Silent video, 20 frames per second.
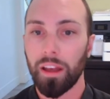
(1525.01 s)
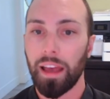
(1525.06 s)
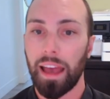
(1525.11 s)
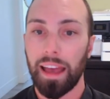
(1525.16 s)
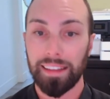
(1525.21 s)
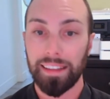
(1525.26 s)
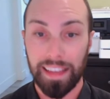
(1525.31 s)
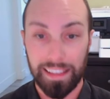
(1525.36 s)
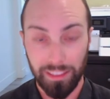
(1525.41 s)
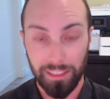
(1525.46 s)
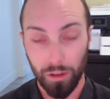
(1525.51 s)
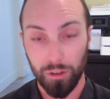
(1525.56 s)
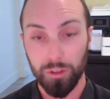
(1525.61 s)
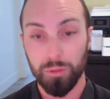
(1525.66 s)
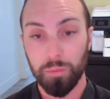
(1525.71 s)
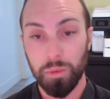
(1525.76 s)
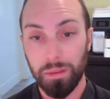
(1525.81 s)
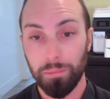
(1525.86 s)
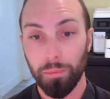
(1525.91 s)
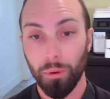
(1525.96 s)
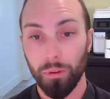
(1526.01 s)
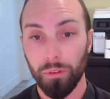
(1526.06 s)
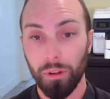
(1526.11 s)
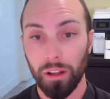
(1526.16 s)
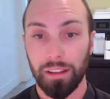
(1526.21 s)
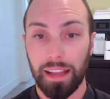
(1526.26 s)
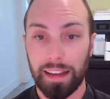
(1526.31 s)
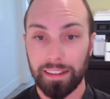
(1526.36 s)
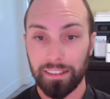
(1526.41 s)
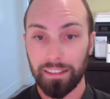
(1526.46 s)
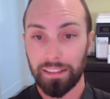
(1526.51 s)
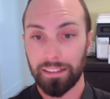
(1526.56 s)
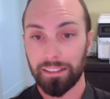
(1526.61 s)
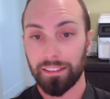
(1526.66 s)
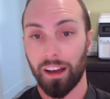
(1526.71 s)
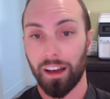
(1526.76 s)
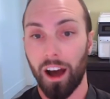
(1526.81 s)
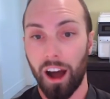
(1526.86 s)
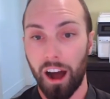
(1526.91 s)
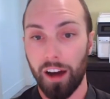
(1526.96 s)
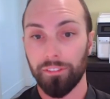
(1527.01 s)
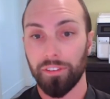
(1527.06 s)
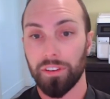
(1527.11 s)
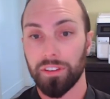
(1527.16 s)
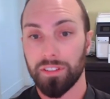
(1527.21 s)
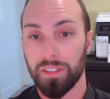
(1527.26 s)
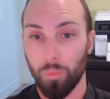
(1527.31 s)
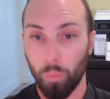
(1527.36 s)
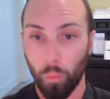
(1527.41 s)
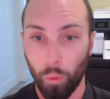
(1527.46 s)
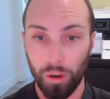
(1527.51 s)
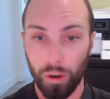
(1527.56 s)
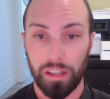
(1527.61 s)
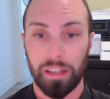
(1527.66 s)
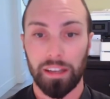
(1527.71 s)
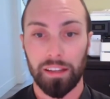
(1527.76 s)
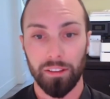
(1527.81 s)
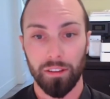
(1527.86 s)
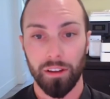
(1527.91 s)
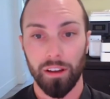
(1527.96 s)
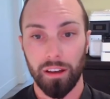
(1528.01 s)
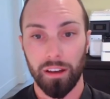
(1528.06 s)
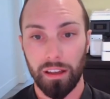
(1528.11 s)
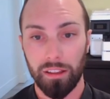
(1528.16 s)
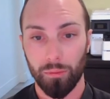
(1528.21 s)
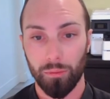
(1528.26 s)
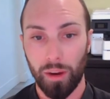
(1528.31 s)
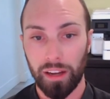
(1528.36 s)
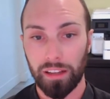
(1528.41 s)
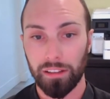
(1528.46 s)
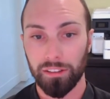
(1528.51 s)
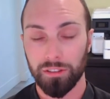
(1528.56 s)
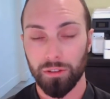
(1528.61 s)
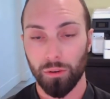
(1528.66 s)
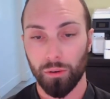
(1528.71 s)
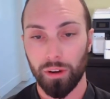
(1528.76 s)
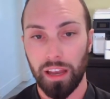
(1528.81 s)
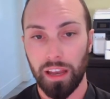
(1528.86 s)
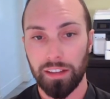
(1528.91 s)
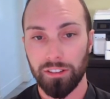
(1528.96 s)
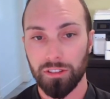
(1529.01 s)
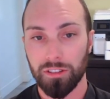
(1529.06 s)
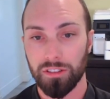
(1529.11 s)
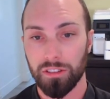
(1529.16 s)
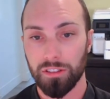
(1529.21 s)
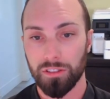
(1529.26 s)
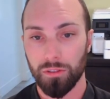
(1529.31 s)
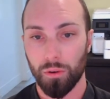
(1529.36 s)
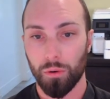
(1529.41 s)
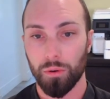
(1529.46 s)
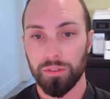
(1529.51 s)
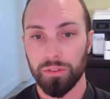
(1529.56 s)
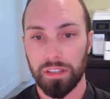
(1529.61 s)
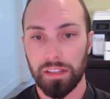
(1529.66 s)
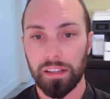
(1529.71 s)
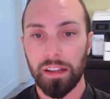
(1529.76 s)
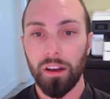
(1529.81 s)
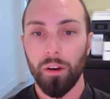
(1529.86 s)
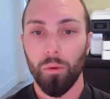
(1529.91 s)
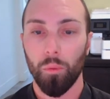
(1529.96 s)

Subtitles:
and get those people elected into office and working in the regulatory agencies towards it,